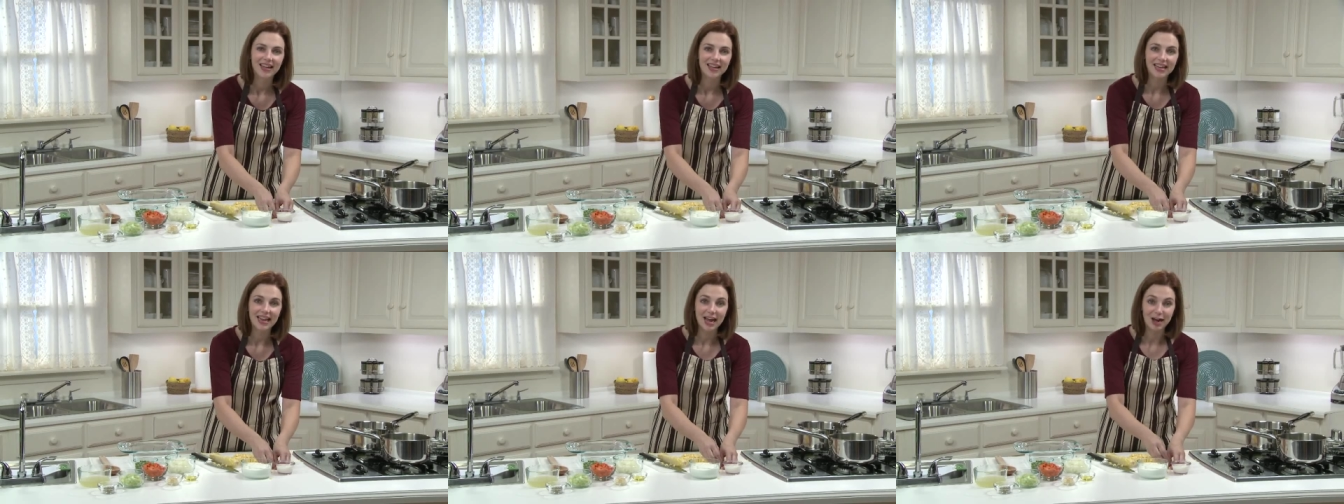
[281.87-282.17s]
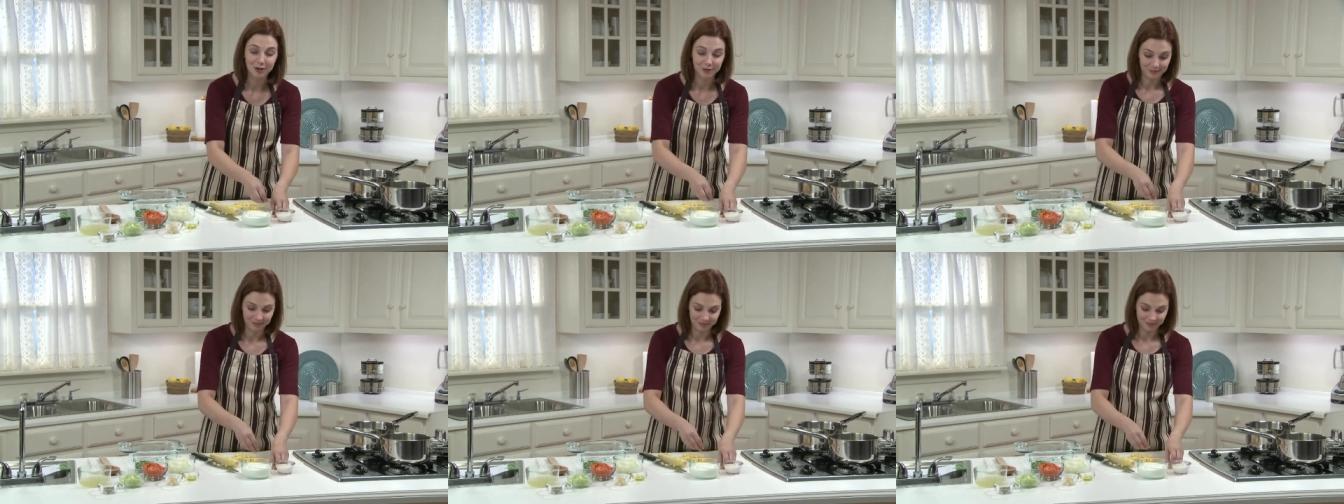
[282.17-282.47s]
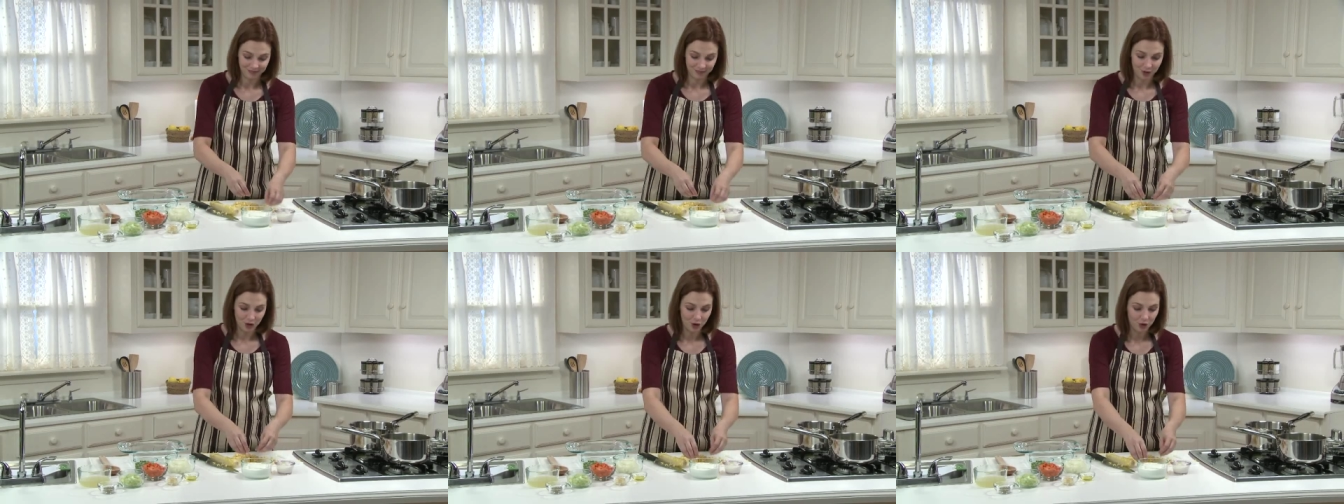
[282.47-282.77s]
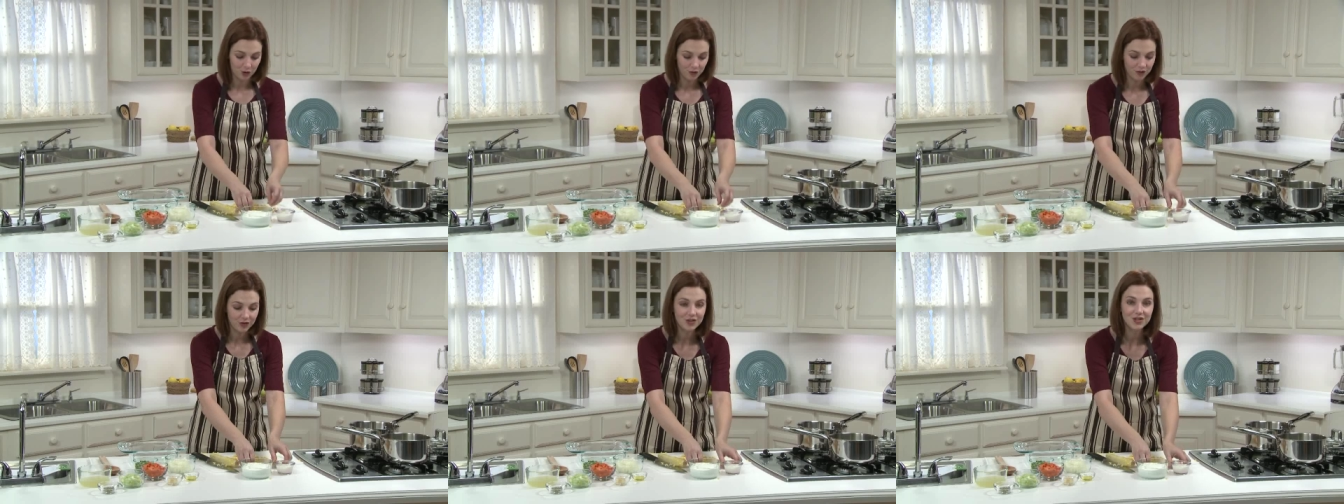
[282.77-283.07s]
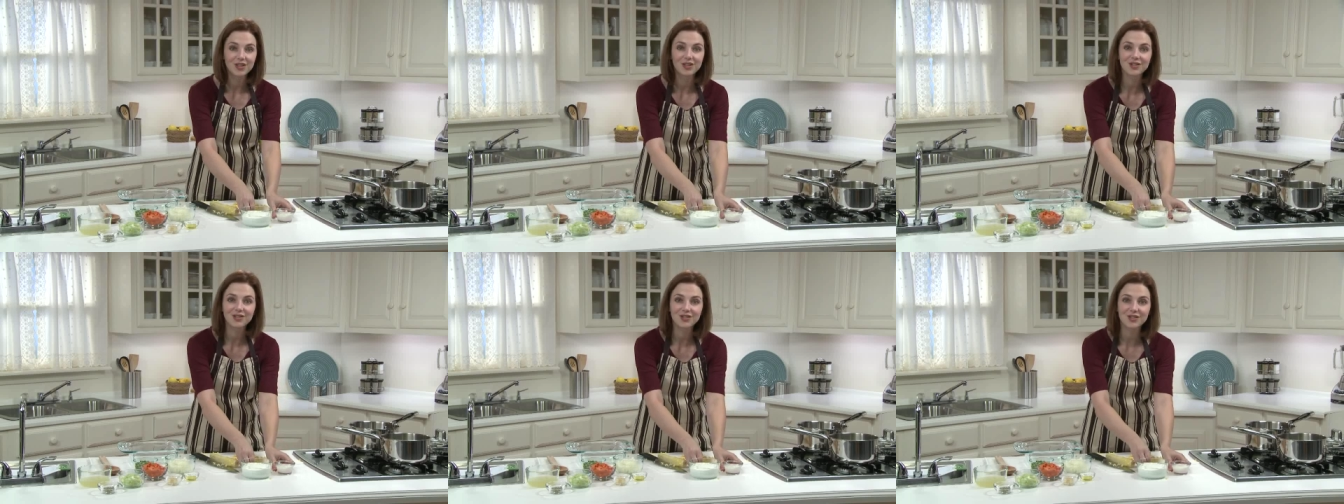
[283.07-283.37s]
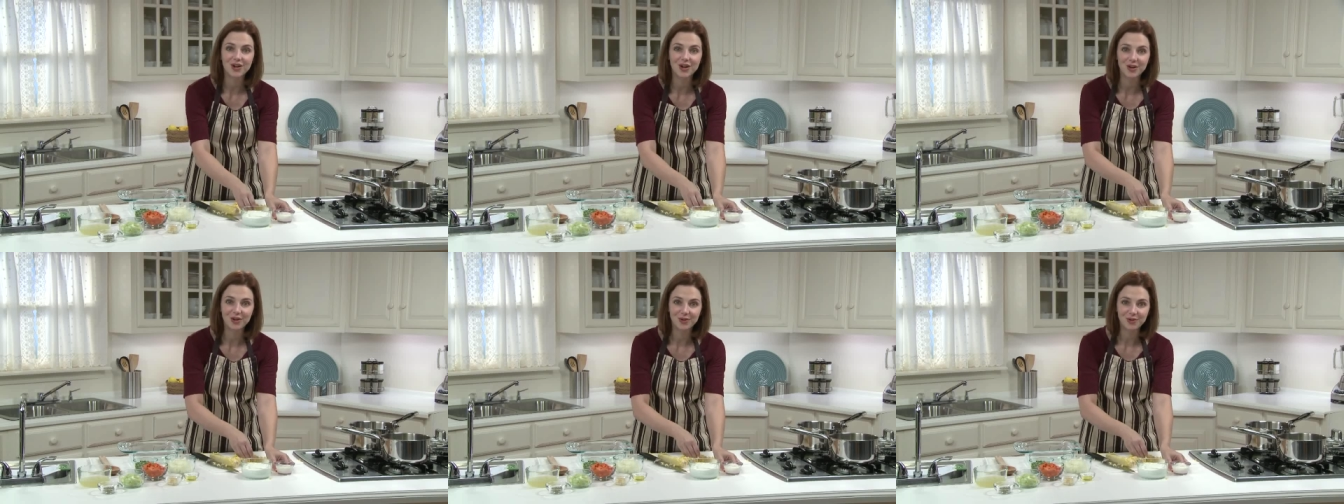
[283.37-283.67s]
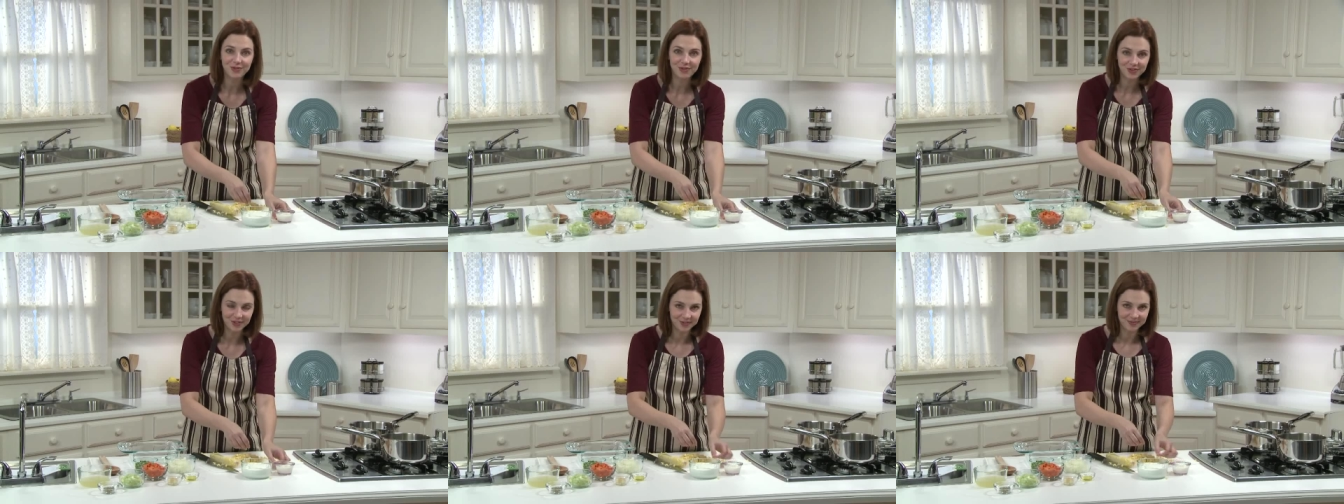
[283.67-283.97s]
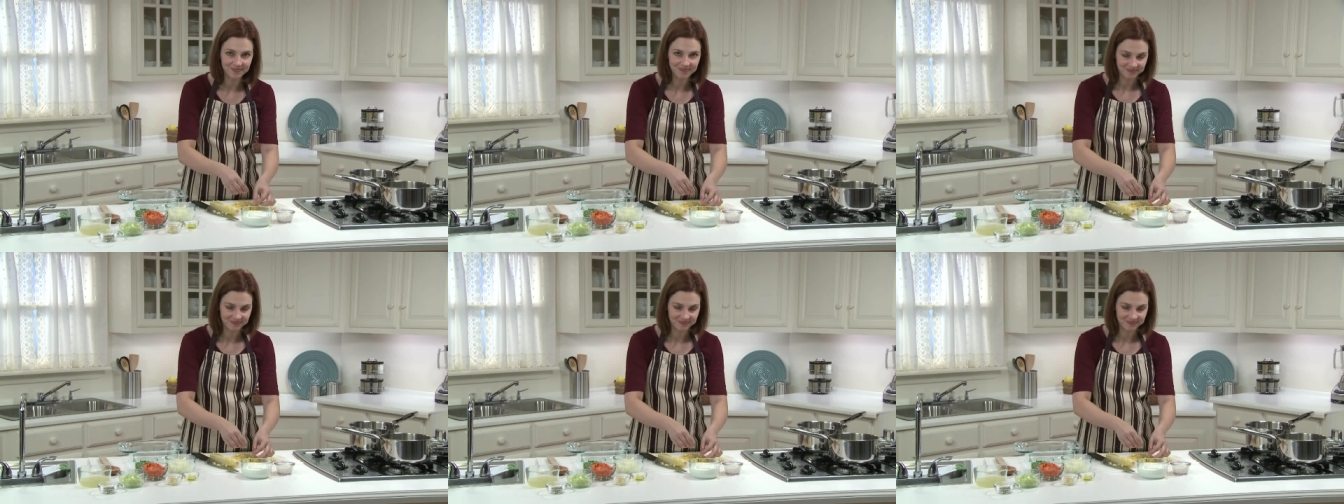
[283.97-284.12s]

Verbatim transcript: Now, over to the stove.